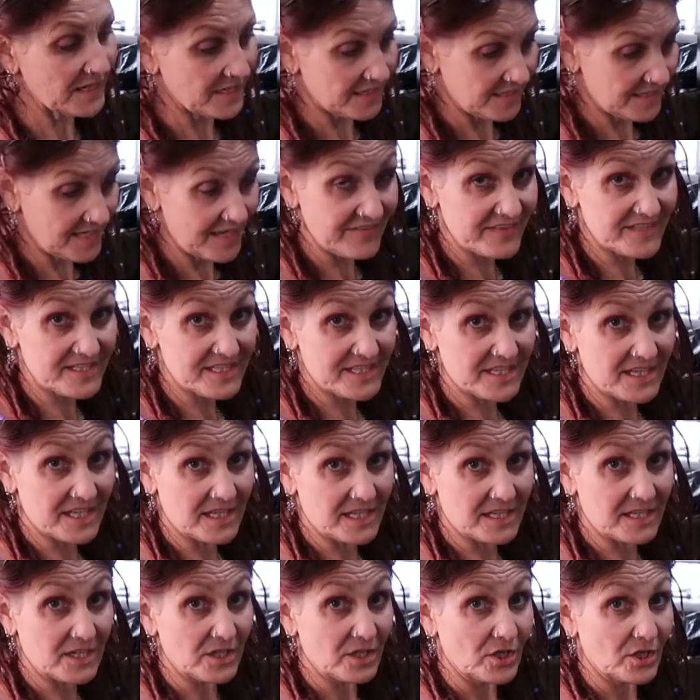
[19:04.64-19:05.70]
Let the
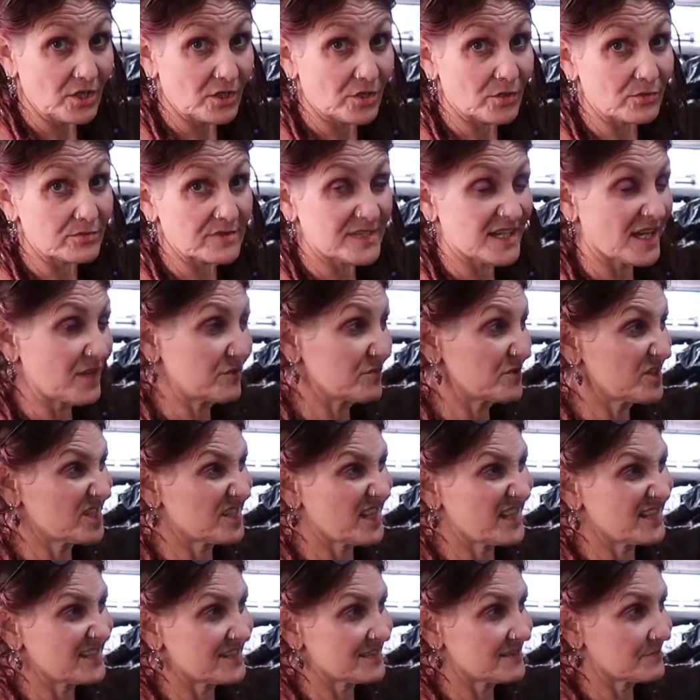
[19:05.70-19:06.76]
tea cool down, which
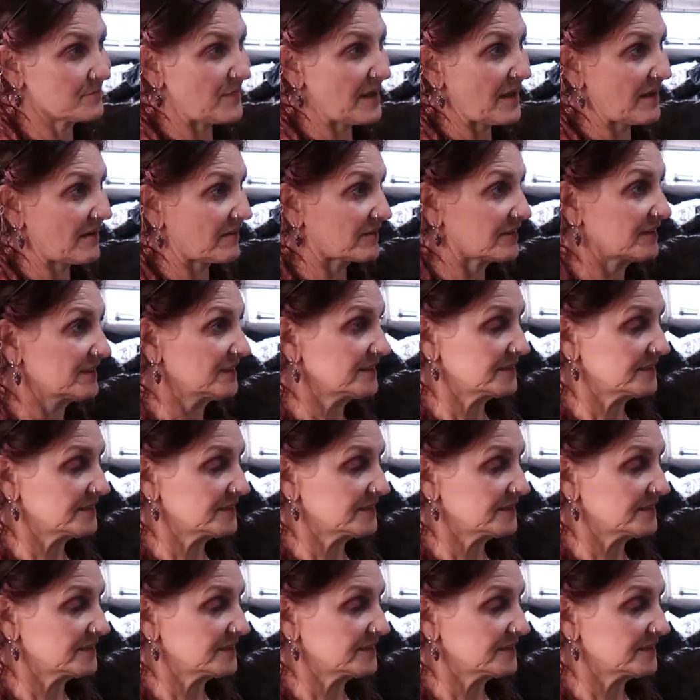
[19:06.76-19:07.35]
takes about